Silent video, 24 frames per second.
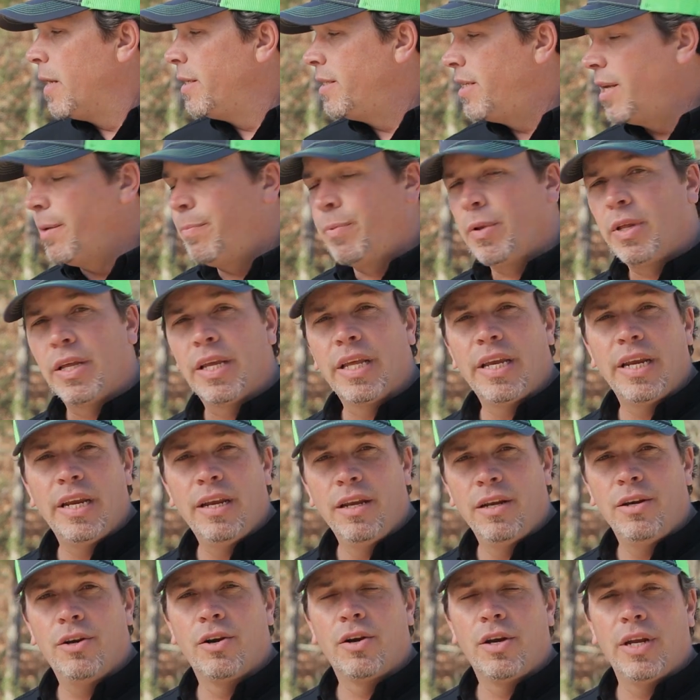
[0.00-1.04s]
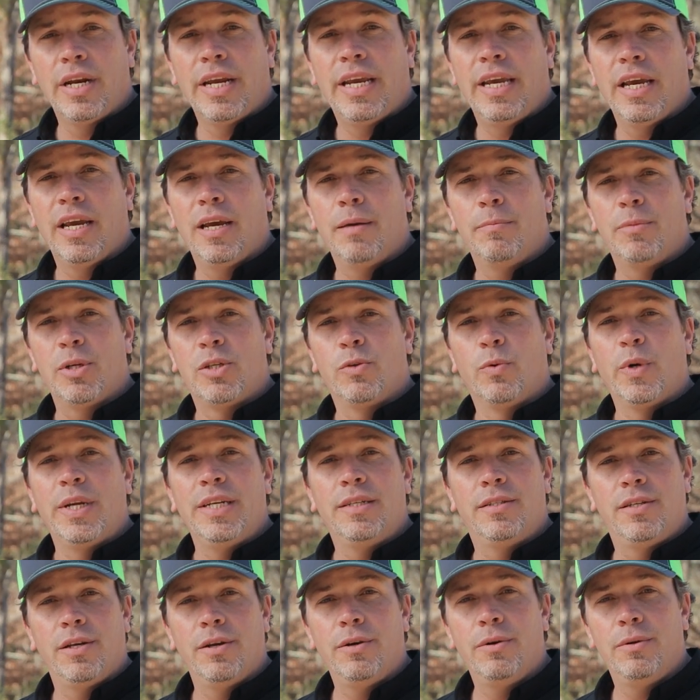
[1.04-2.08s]
Typically, you're gonna get between
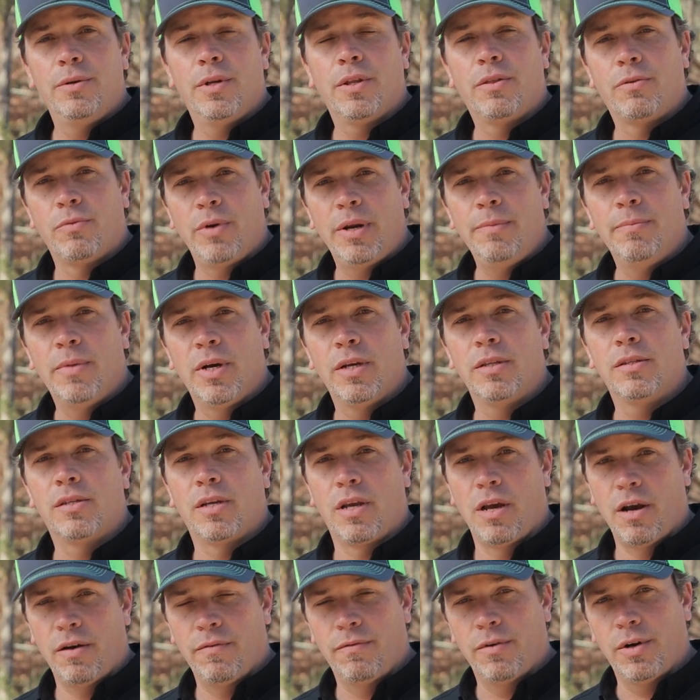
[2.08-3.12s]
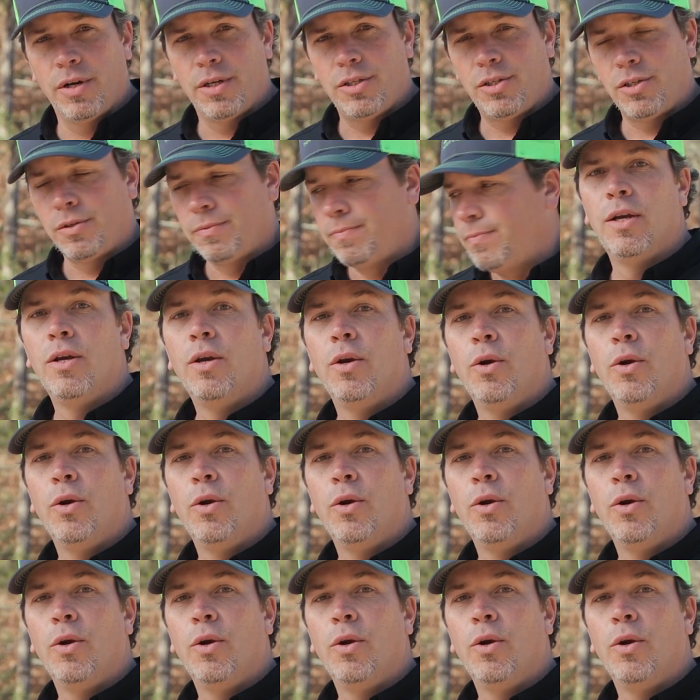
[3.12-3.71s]
2 to 3 months coverage.